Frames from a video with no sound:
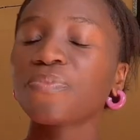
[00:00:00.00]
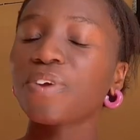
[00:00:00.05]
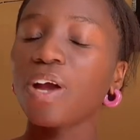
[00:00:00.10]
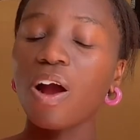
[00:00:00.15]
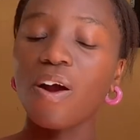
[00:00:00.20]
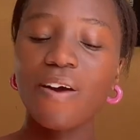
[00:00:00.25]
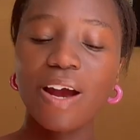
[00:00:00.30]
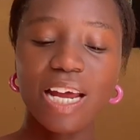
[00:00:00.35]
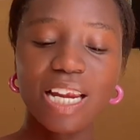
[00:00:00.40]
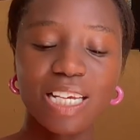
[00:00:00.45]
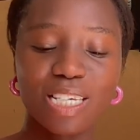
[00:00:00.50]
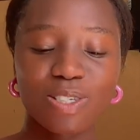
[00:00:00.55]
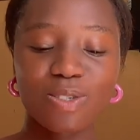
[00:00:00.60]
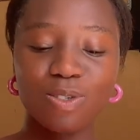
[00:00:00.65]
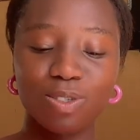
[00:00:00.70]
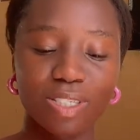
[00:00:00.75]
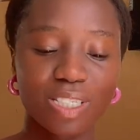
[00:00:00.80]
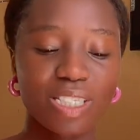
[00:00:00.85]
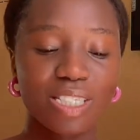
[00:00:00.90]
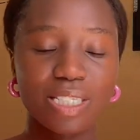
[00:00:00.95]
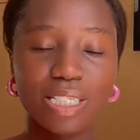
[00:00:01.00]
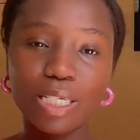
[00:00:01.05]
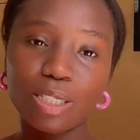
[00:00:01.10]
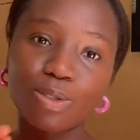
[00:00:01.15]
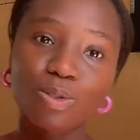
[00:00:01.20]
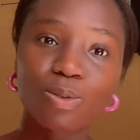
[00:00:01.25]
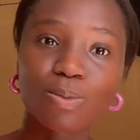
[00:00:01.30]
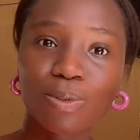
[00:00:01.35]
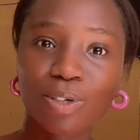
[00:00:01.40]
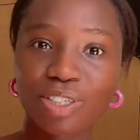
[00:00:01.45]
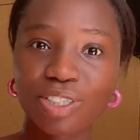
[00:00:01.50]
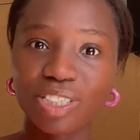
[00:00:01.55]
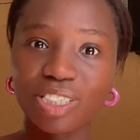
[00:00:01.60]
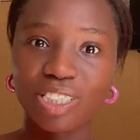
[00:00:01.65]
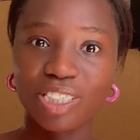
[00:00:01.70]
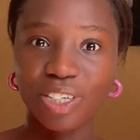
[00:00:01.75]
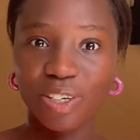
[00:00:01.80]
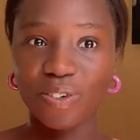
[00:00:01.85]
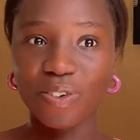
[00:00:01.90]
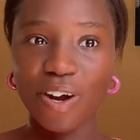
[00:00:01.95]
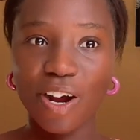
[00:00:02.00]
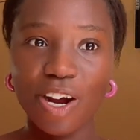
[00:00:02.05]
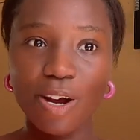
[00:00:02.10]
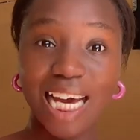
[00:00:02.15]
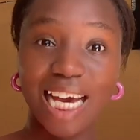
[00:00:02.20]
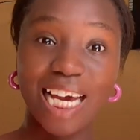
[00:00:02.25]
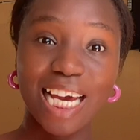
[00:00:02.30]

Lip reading: All right, let's not stay too much in January.